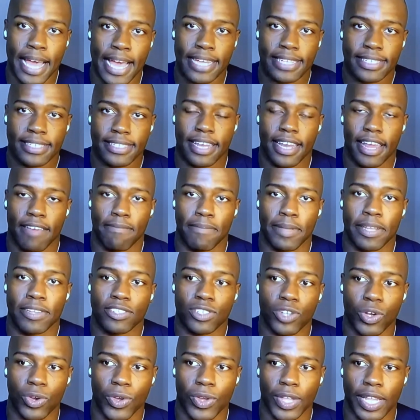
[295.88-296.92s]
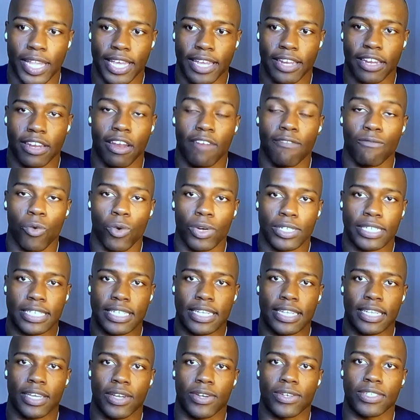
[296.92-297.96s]
the appearance of the door and the
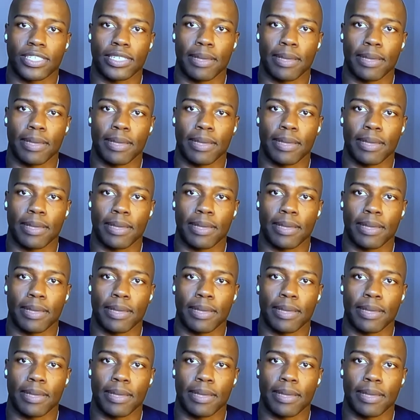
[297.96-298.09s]
floor.